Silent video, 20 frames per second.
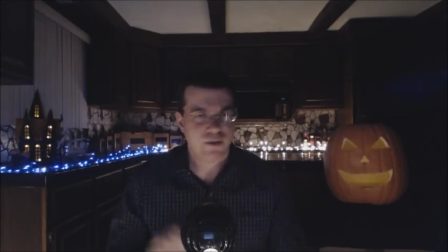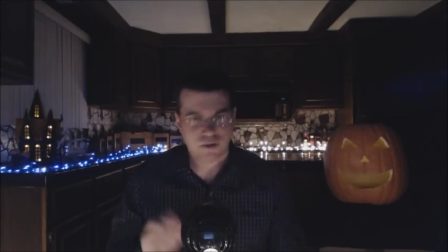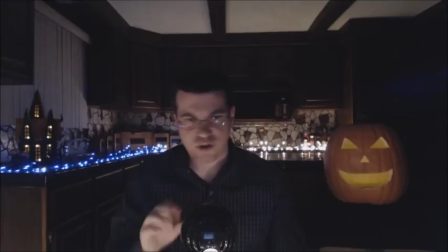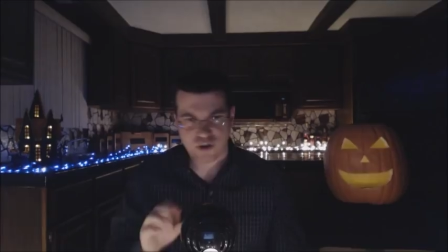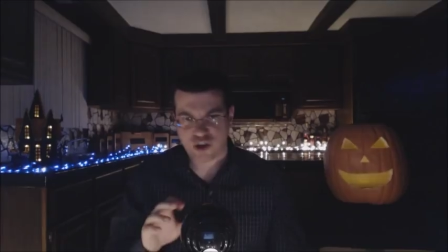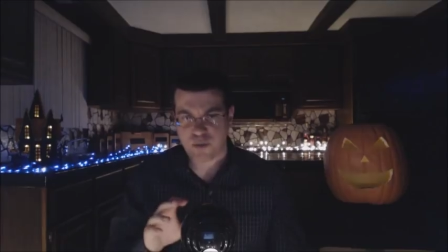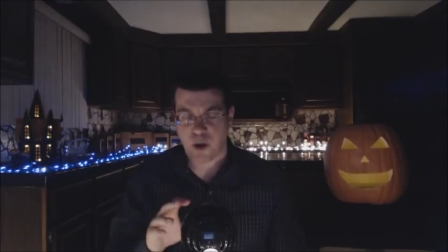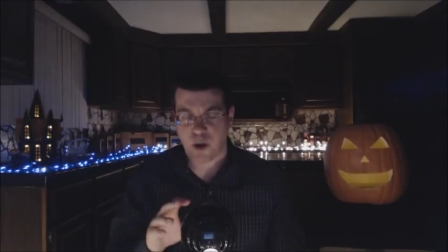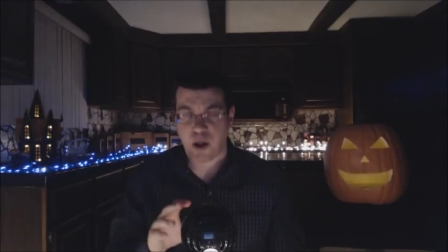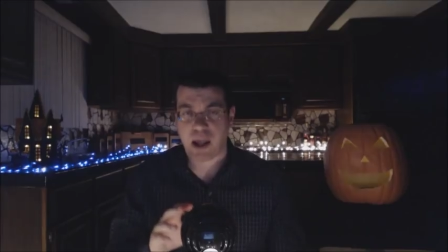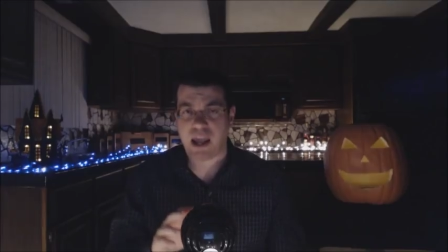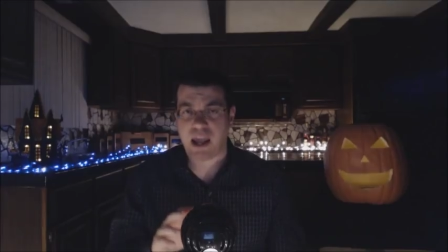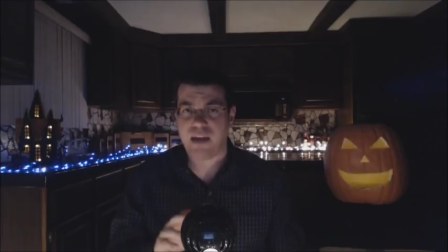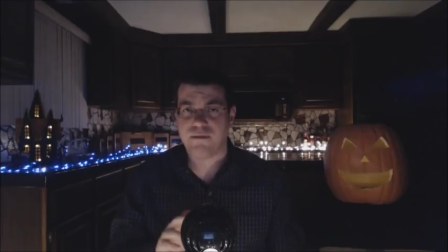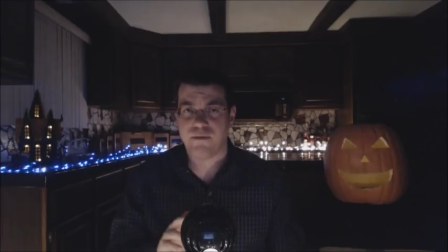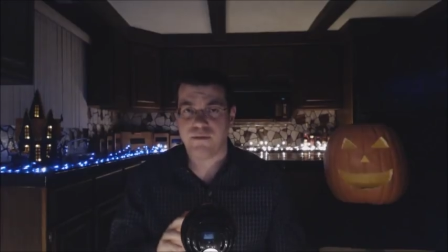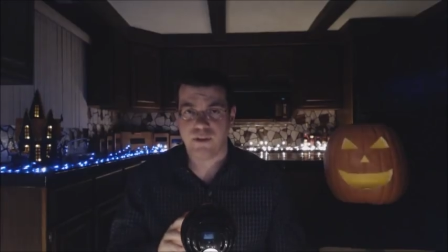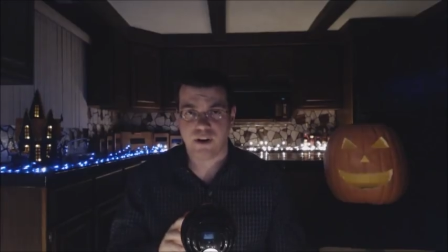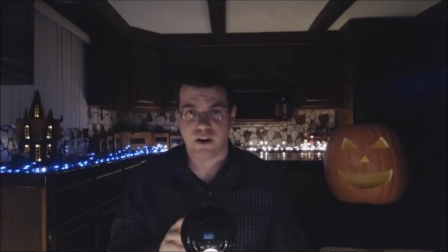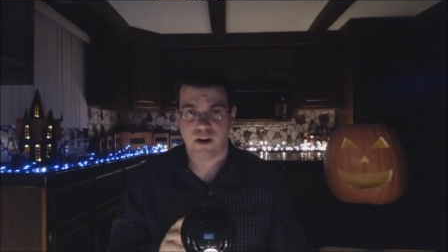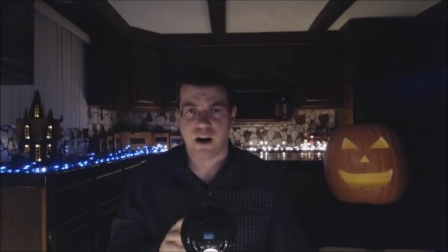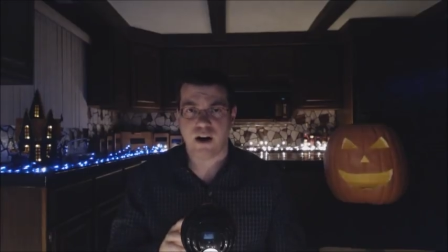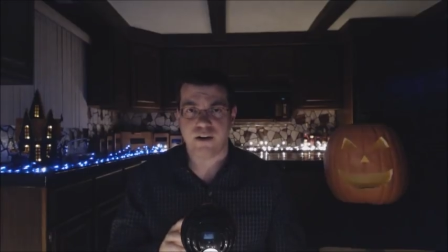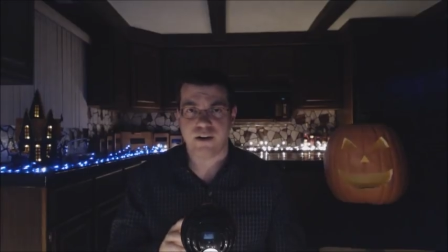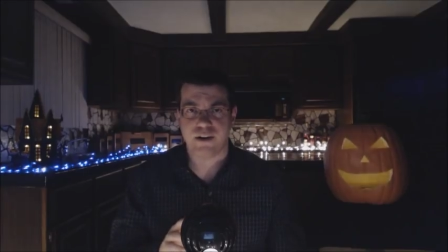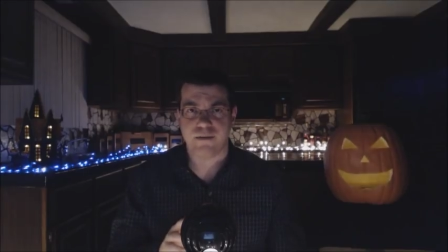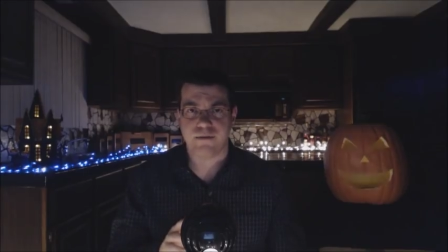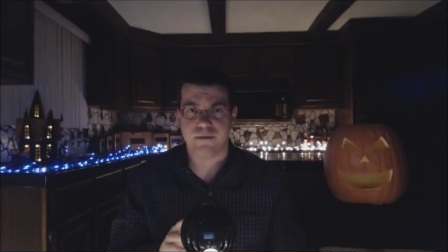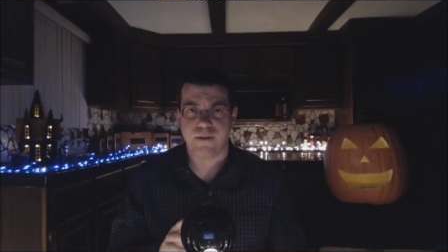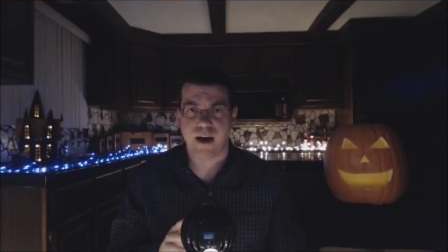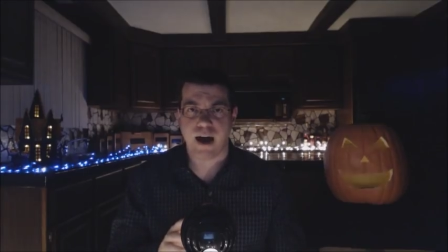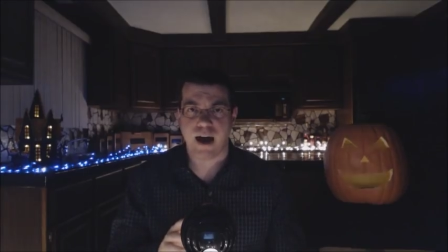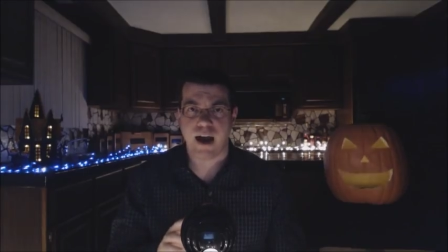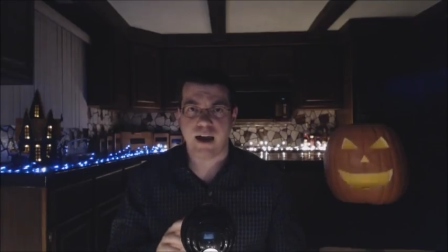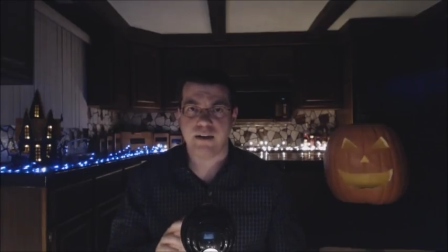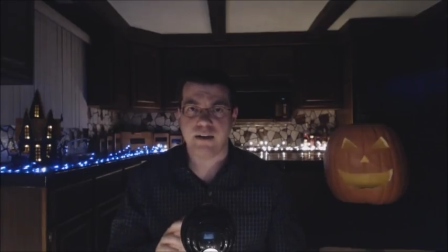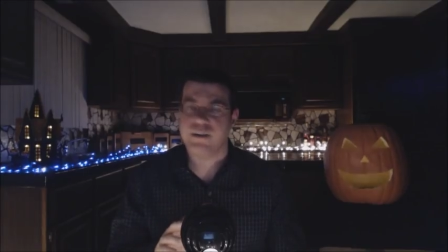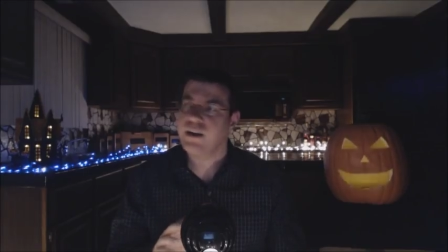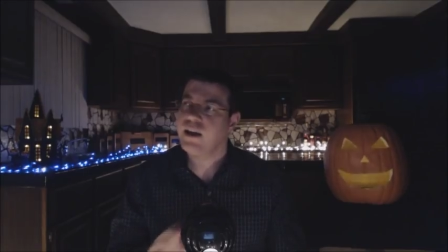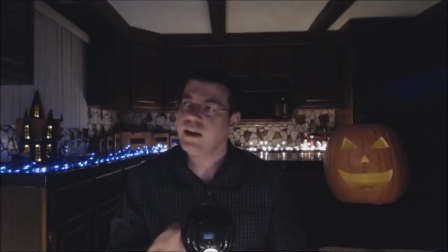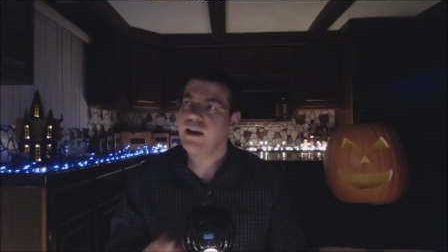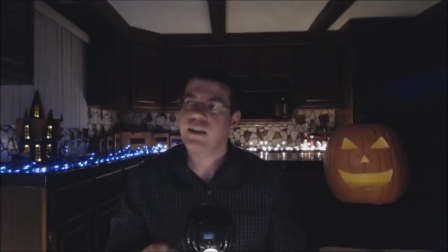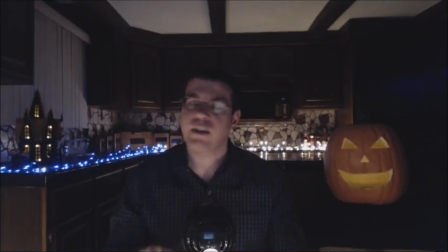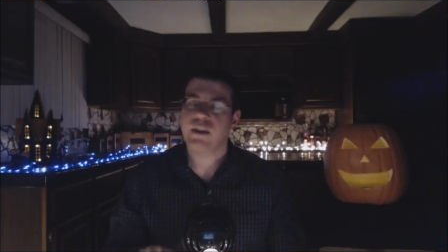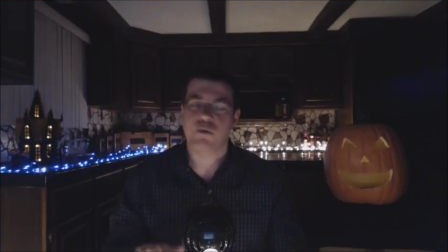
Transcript: There are a small handful that are hard to find